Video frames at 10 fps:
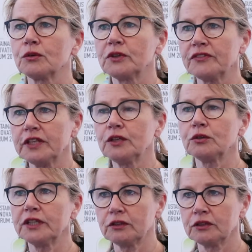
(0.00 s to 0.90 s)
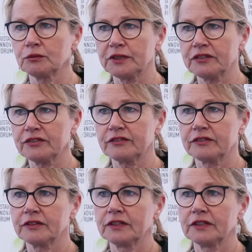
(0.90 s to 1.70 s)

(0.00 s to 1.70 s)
with eco-economics.